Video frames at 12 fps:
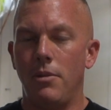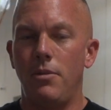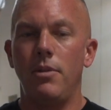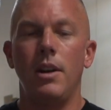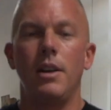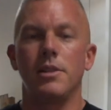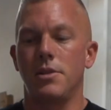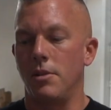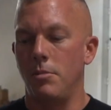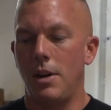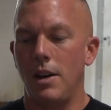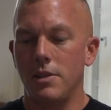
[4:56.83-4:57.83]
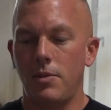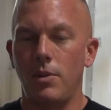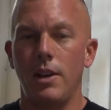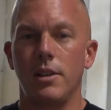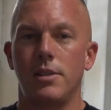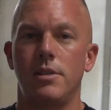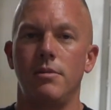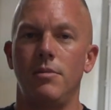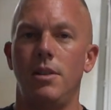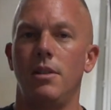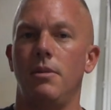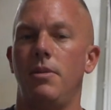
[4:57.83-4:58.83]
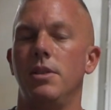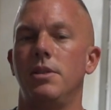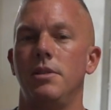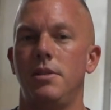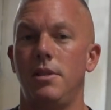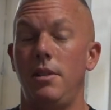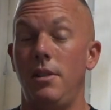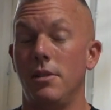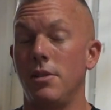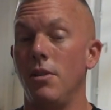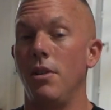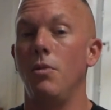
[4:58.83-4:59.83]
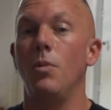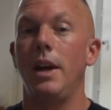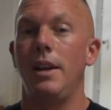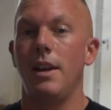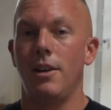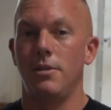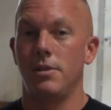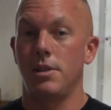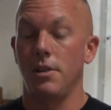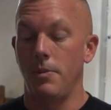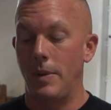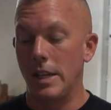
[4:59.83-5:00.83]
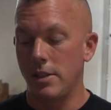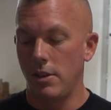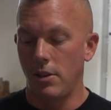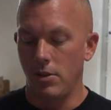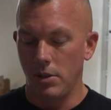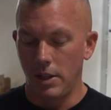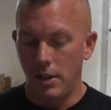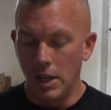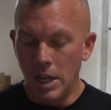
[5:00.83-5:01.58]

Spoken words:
flex or box flex, the efficiency is going way down. So that's another thing.